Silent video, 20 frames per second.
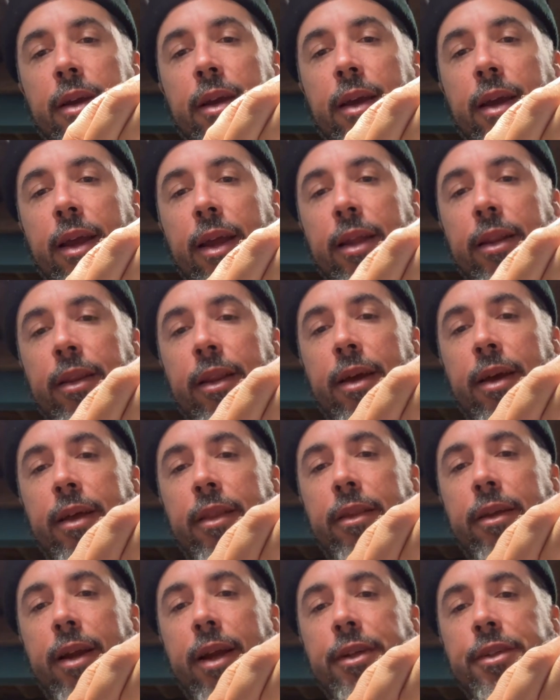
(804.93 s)
And
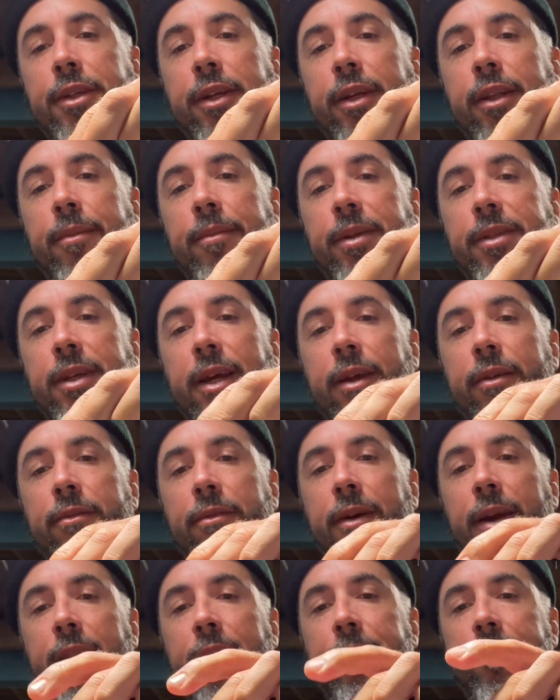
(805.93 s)
they're actually going to be tied
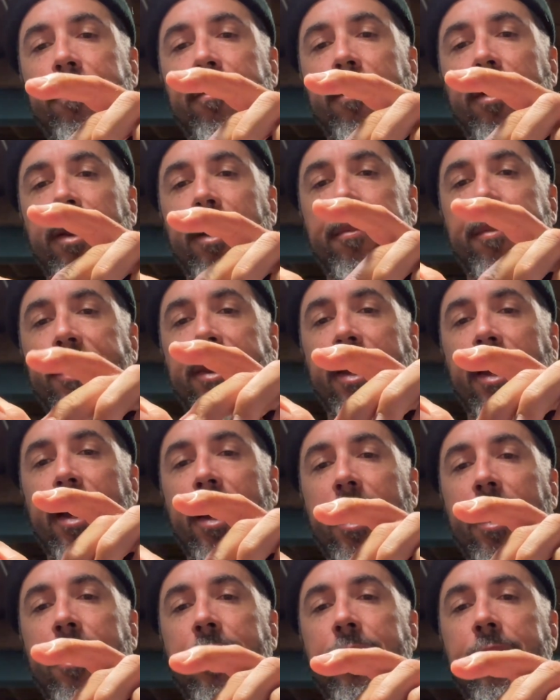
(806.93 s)
right up at the
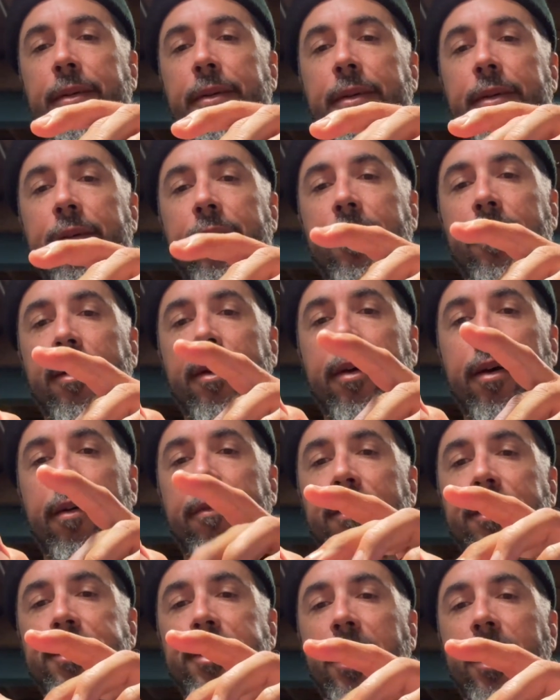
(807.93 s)
eye
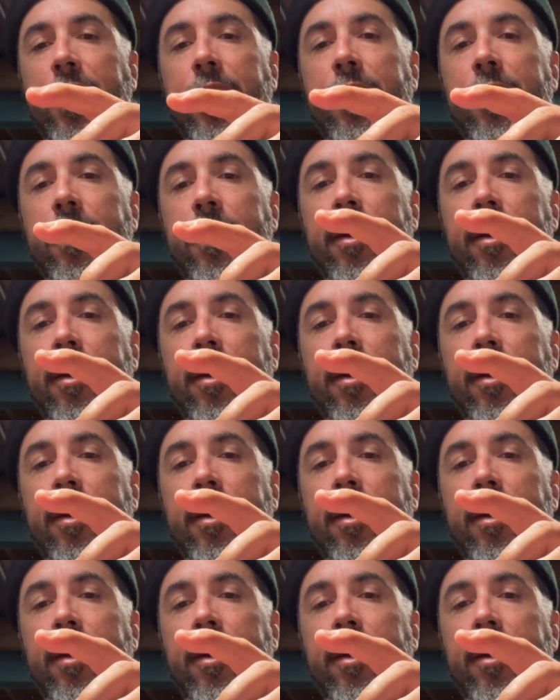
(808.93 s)
of the shank.